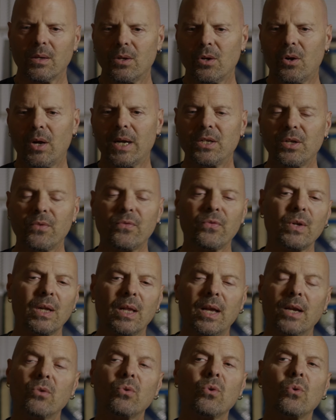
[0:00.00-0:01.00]
I did feel
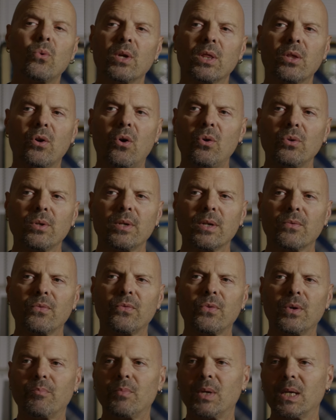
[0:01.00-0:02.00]
like you were withholding
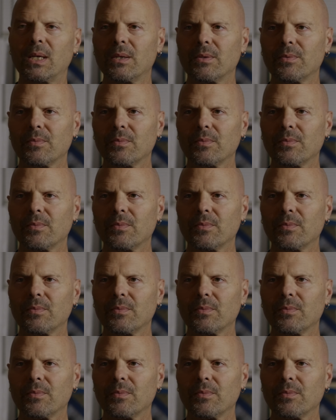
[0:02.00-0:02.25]
from me.